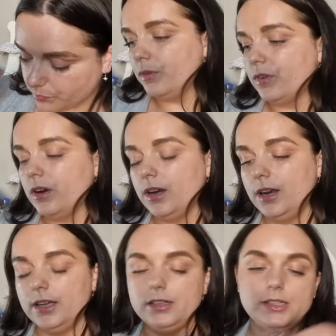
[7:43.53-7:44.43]
We've got
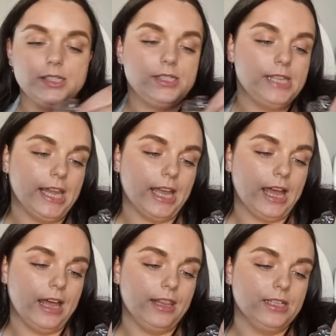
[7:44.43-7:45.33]
a little
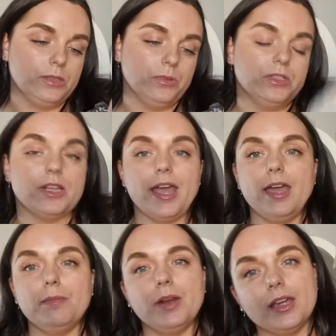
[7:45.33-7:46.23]
sticker. This was
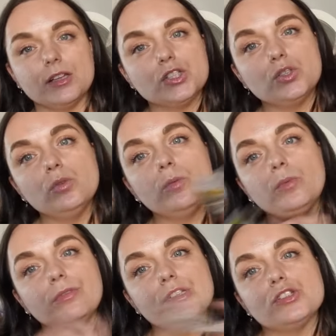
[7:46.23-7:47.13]
like a
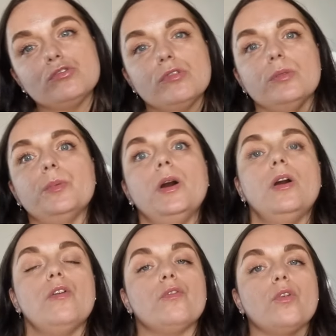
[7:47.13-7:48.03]
soap with a scrub
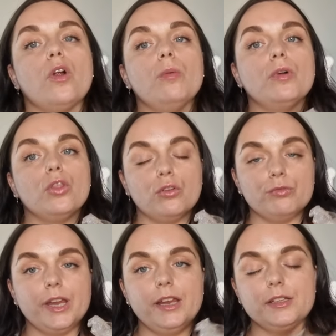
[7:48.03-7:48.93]
from
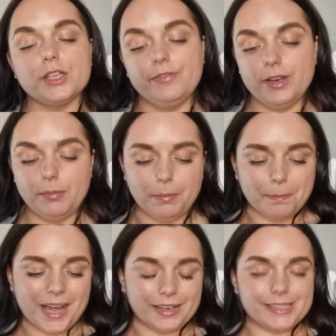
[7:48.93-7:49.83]
the range. I feel like my
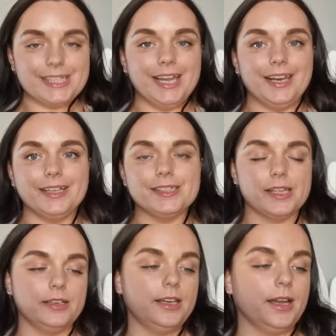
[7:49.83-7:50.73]
back's killing
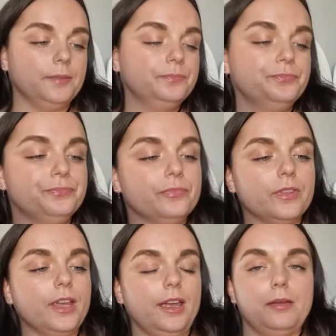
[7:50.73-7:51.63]
sitting here.
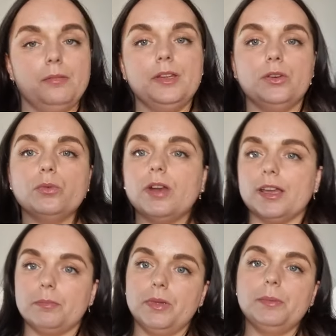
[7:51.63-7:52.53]
You know,
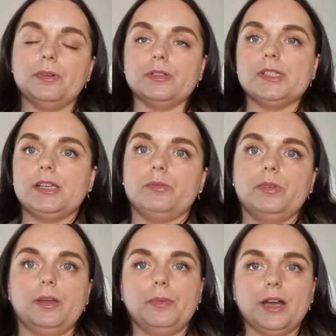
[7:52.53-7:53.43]
like people sit
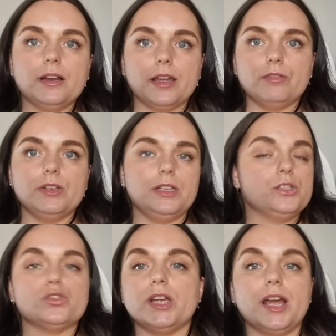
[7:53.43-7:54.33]
with their back like be
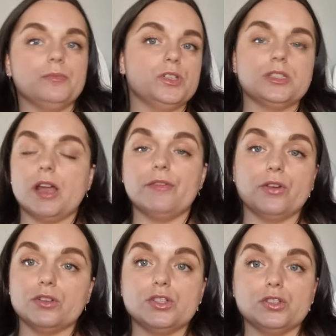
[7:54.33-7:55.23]
straight. I've
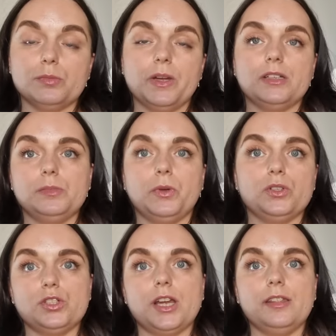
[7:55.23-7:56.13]
got such bad
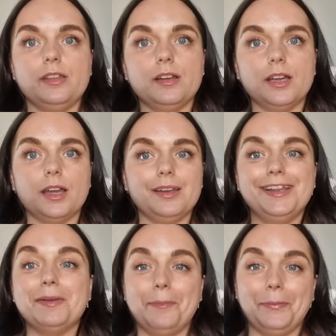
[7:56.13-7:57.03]
posture. I feel like I
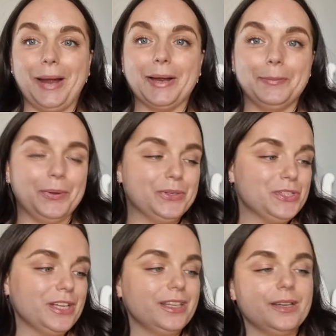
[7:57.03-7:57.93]
need a back
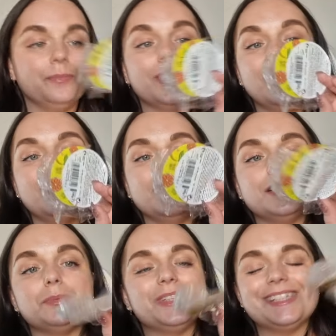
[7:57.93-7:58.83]
posture thing.
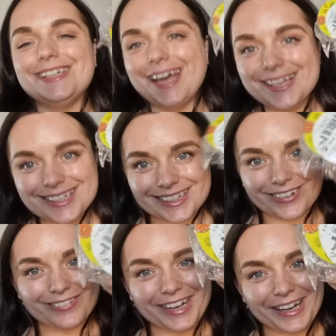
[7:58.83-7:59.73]
This was nice
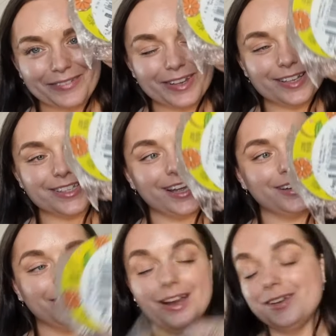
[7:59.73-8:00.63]
enough. And anyways,
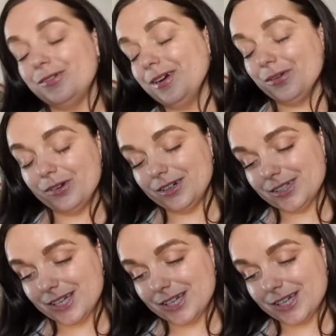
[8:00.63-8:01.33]
I know I go on